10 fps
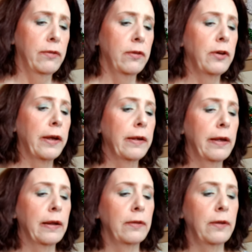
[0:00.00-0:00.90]
so you can
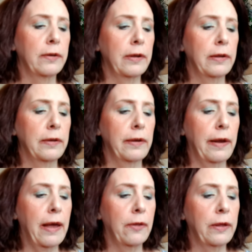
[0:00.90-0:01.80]
get a look at
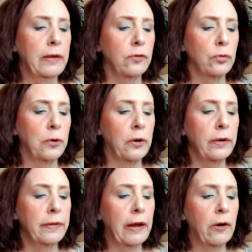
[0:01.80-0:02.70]
how these work.
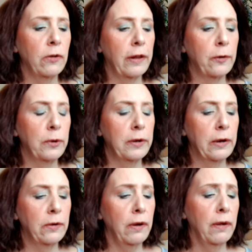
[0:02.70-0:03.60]
And they are liquid
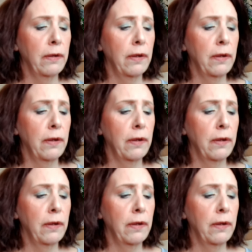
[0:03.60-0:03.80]
here.